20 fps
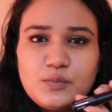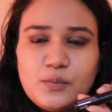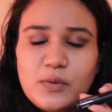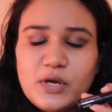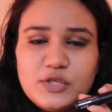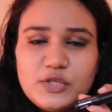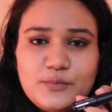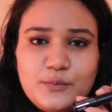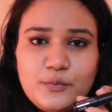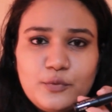
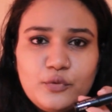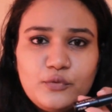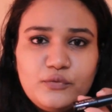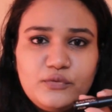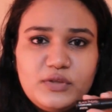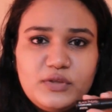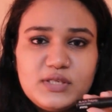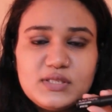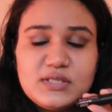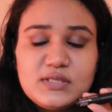smudge
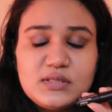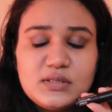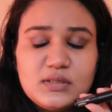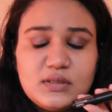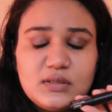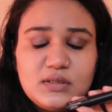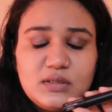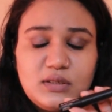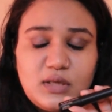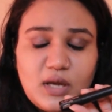proof. This
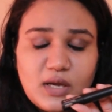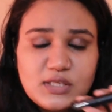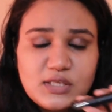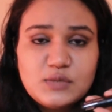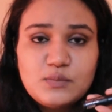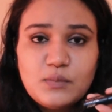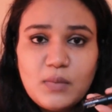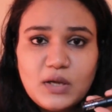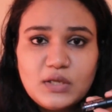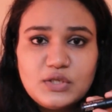
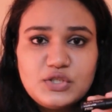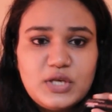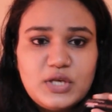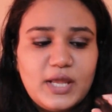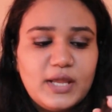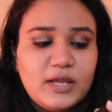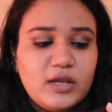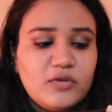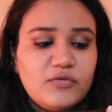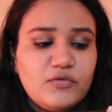does smudge,
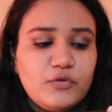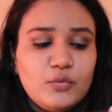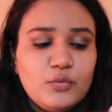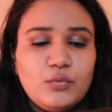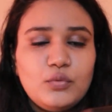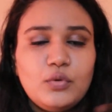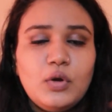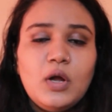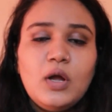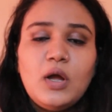like if
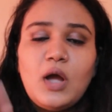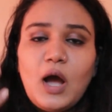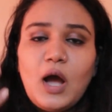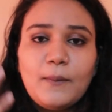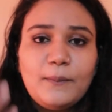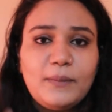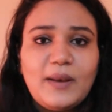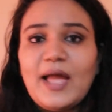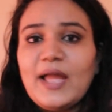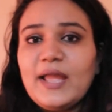you
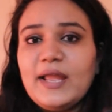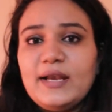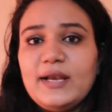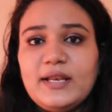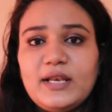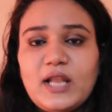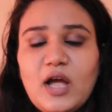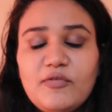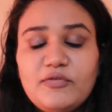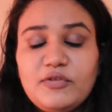apply it
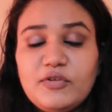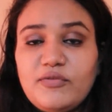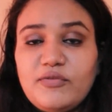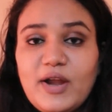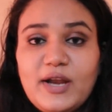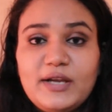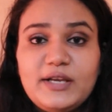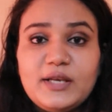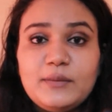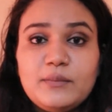and after
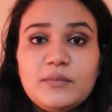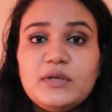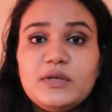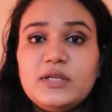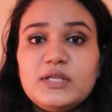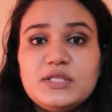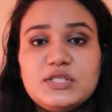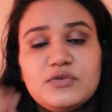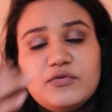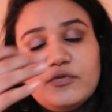five to ten
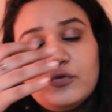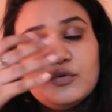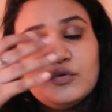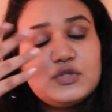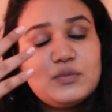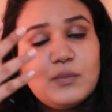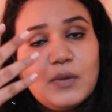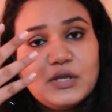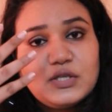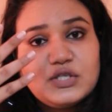minutes if you
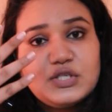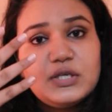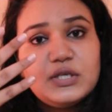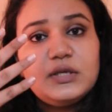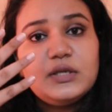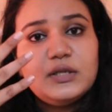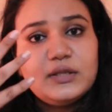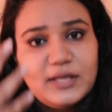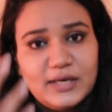smudge it,